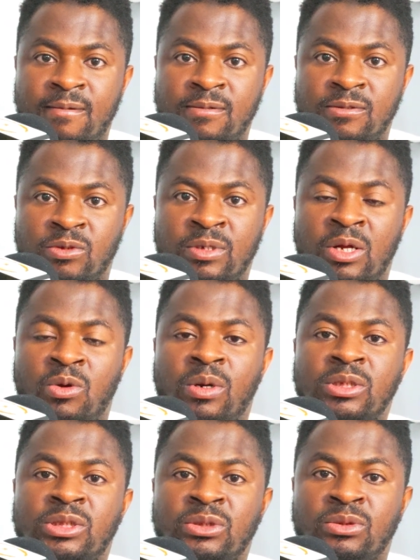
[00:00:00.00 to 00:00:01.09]
So they
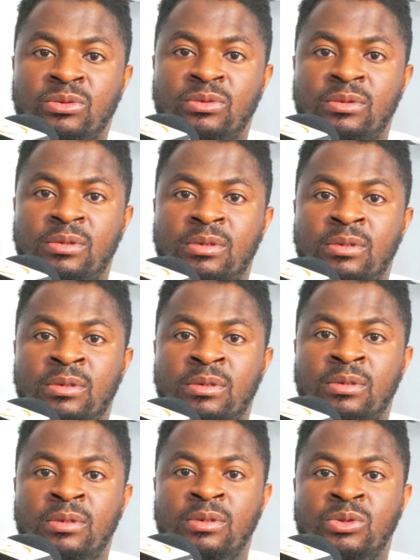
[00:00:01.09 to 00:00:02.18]
want you
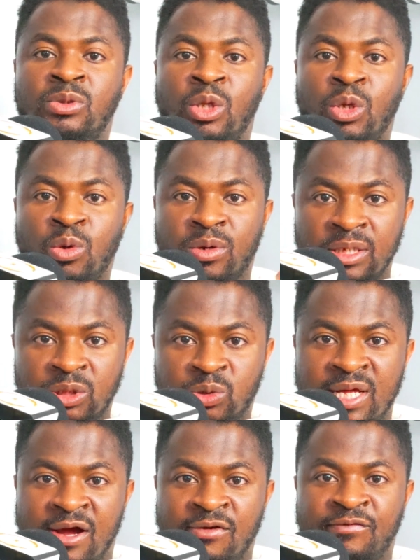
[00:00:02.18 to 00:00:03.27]
to look into
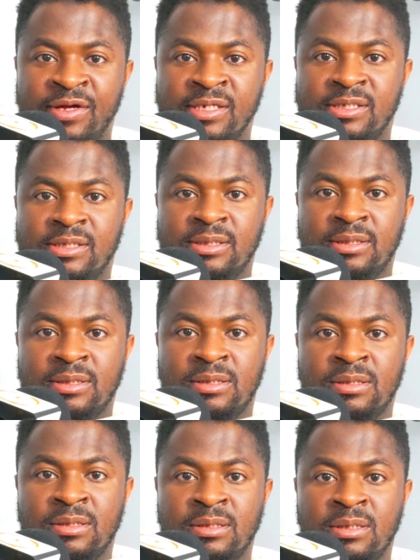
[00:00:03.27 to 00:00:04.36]
their face,
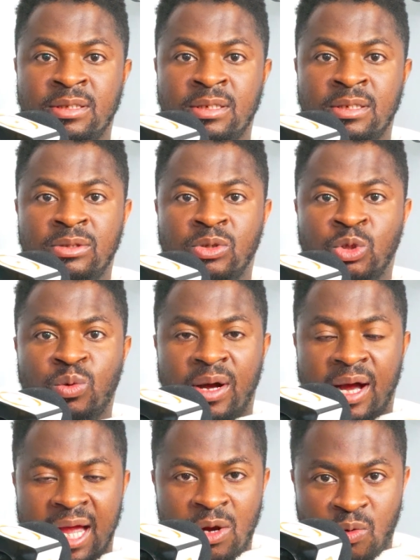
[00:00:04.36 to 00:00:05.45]
to do
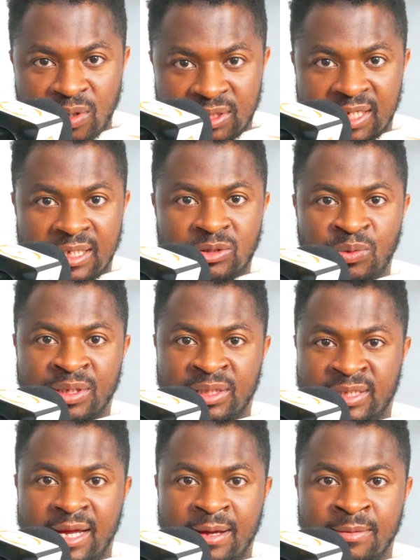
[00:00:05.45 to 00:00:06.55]
eye contact with
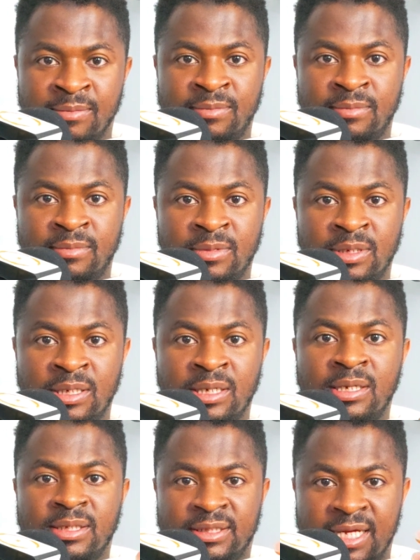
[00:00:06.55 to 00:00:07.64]
them.
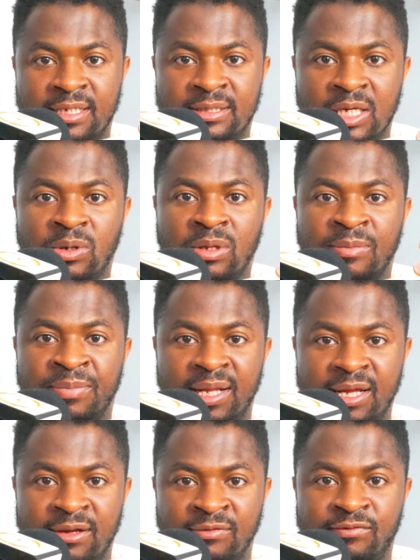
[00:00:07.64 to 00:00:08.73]
Then they will
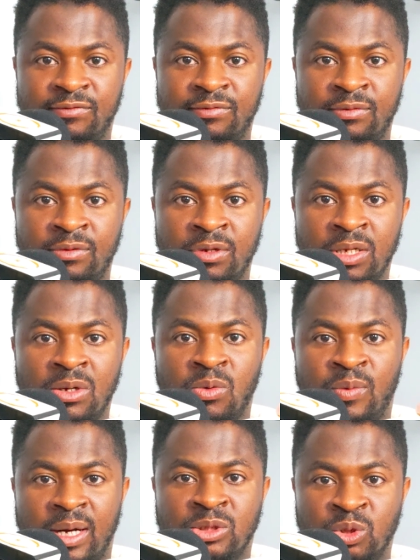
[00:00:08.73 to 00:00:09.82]
believe
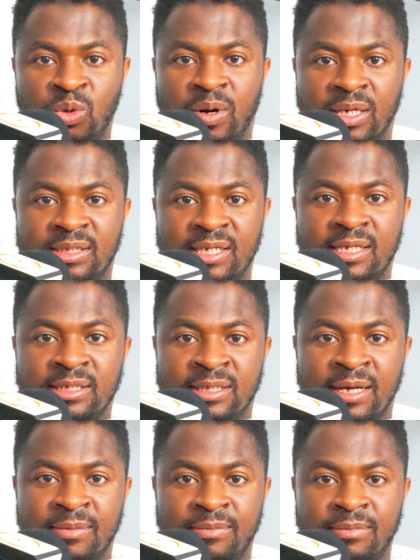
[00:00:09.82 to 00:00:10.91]
what you are telling
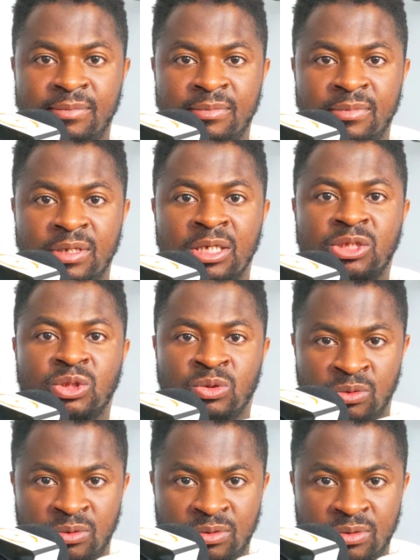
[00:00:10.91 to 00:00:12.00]
them is true.